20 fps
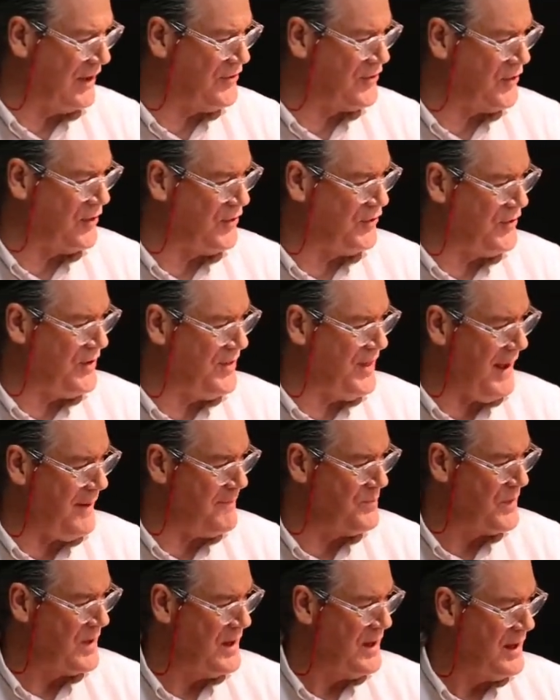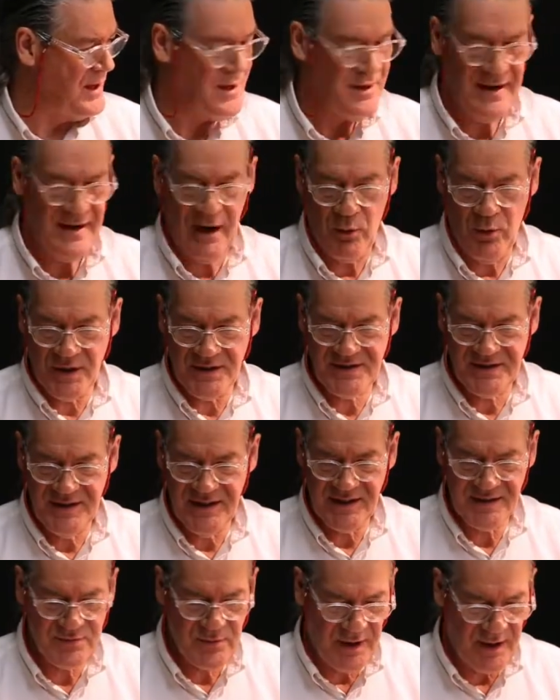so you see that? Now watch
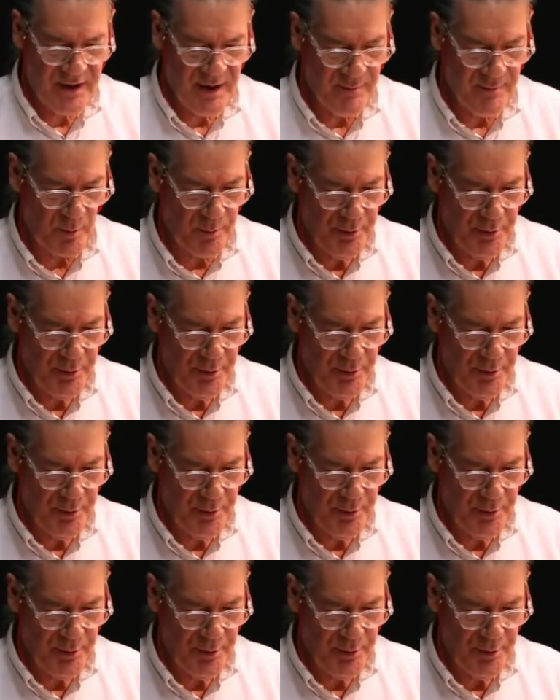this right here. I'm going